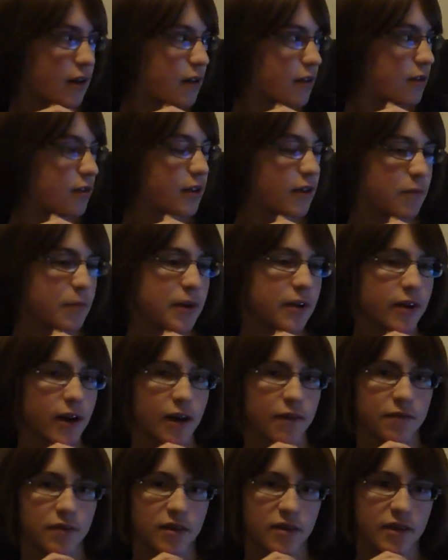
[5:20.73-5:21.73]
Since I've been
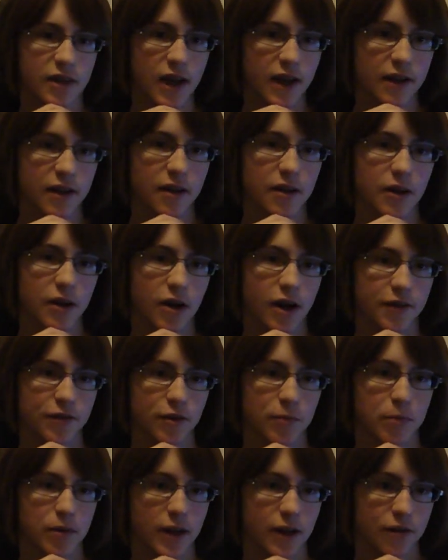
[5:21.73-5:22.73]
I've done
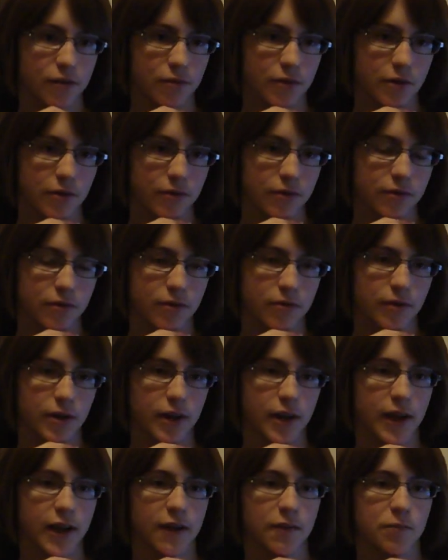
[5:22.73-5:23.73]
console playthroughs
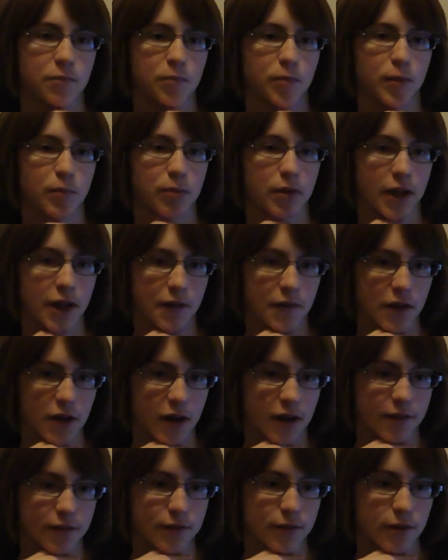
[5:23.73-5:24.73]
really, and I've been playing on the
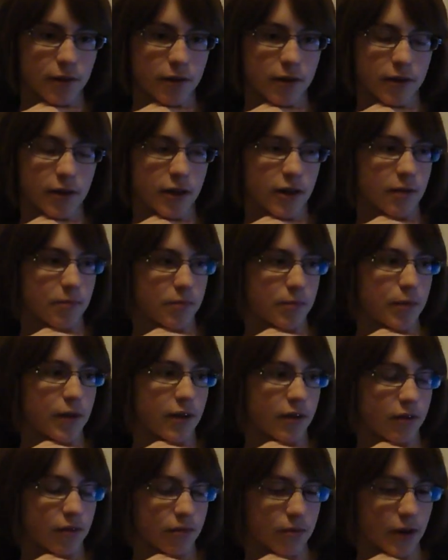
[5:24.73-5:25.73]
console uh,
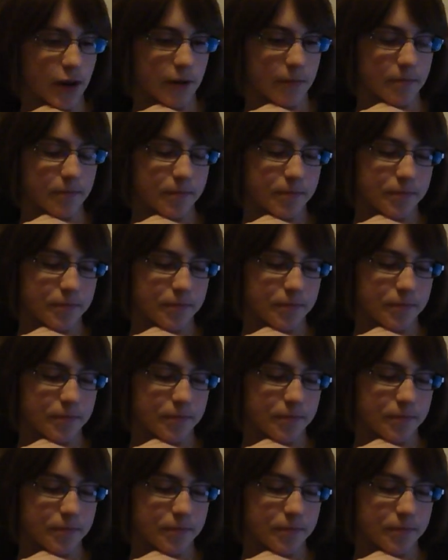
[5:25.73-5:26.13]
PS3.